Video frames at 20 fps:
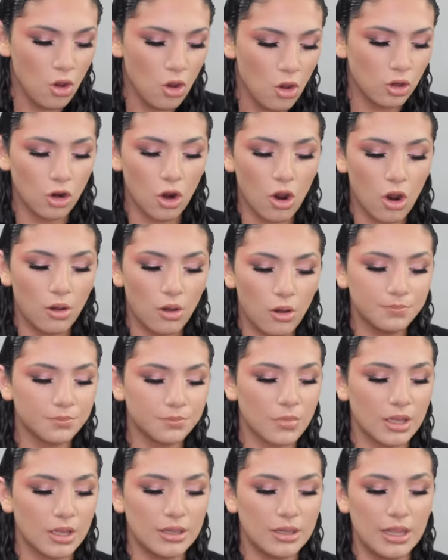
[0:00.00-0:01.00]
girl,
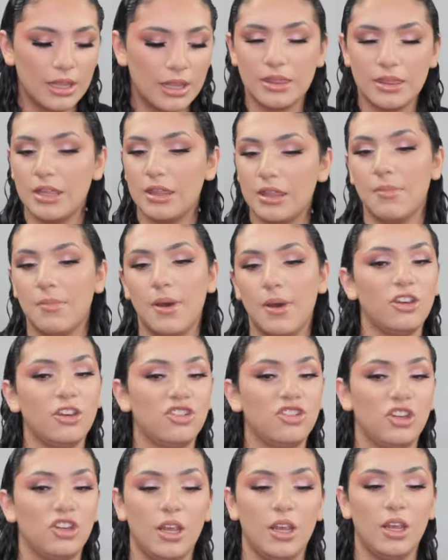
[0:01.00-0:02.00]
this is my
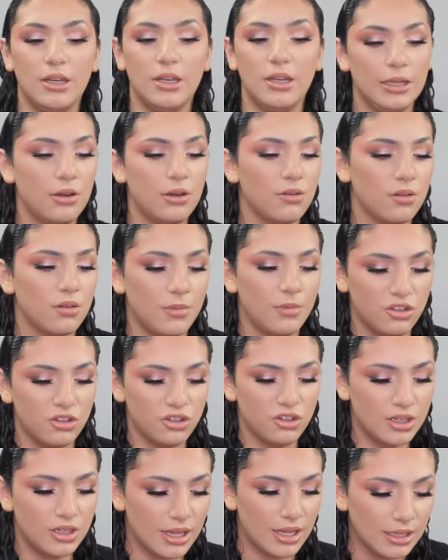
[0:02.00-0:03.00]
shade. Glitters are my
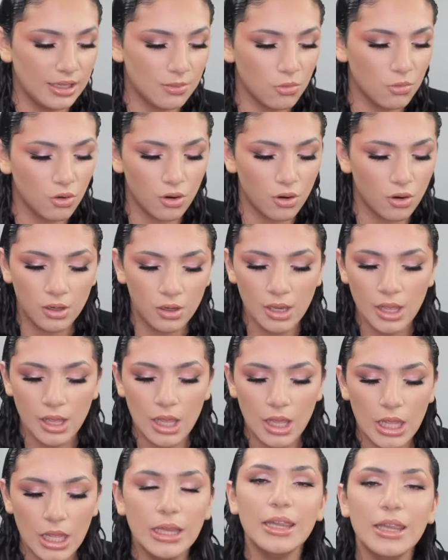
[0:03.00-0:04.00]
shade. I like more
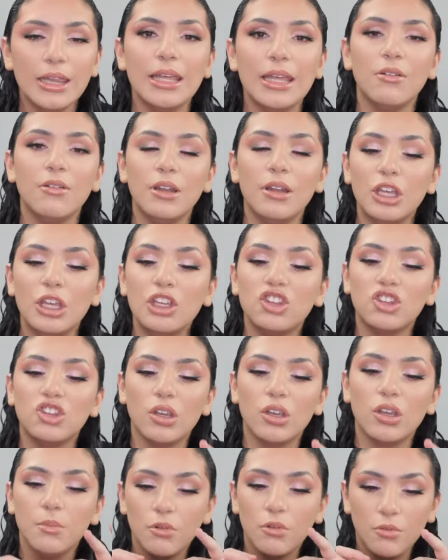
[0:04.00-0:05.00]
liquidy,
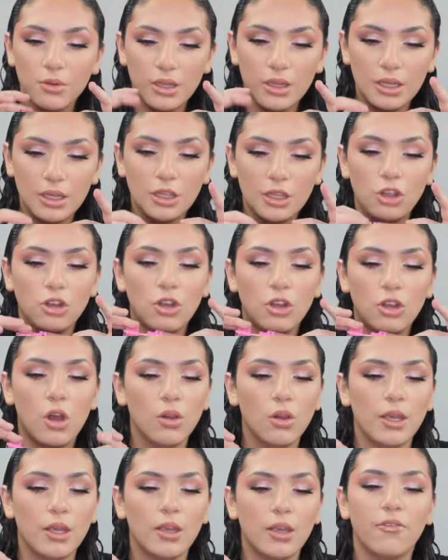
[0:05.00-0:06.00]
shimmery, you know,
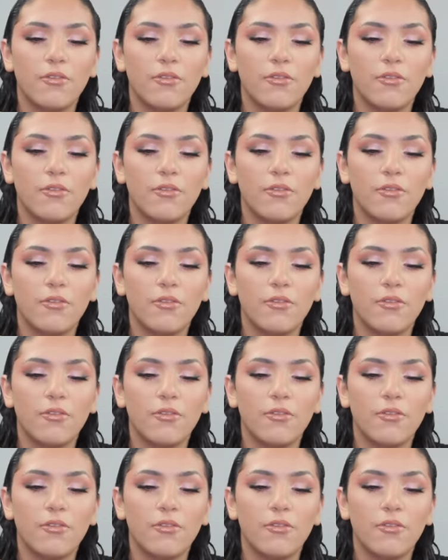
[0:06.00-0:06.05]
like